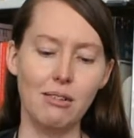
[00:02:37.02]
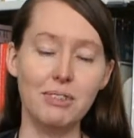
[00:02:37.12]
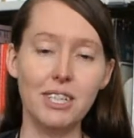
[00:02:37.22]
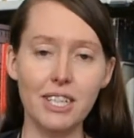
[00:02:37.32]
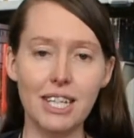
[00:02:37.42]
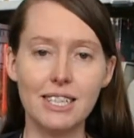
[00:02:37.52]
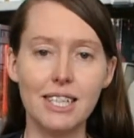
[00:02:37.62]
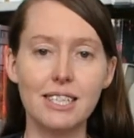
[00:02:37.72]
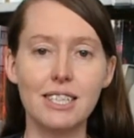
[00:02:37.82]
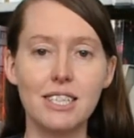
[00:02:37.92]
So yes,
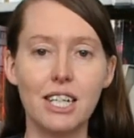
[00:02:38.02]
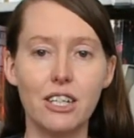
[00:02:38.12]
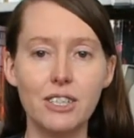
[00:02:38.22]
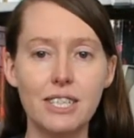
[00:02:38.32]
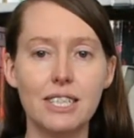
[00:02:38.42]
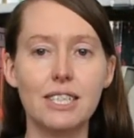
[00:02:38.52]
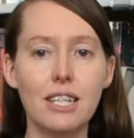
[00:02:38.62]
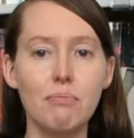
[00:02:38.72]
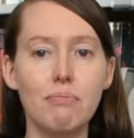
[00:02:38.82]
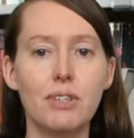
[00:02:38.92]
that's The Shadow
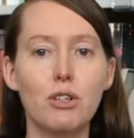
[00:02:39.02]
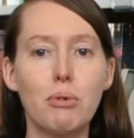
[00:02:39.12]
Sister. You'll